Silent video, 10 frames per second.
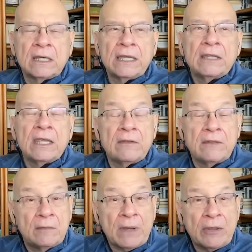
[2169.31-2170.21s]

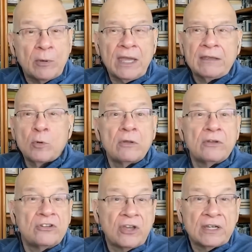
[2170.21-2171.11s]
In by the way, I
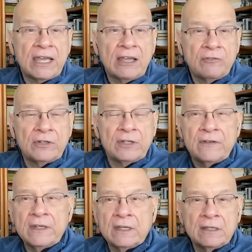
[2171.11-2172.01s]
quoted John Calvin
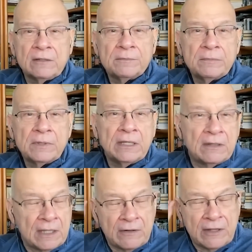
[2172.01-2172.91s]
in
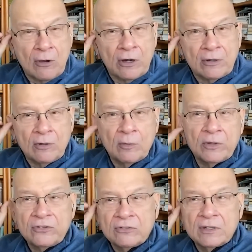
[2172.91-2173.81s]
the article,
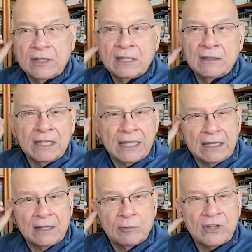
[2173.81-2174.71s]
which in
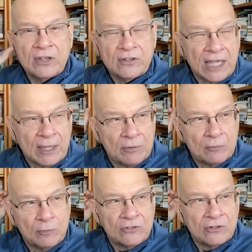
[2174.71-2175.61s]
Atlantic, which hasn't
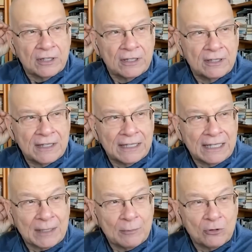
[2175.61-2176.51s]
happened recently in the
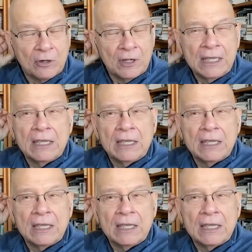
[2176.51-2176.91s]
Atlantic, I'm sure,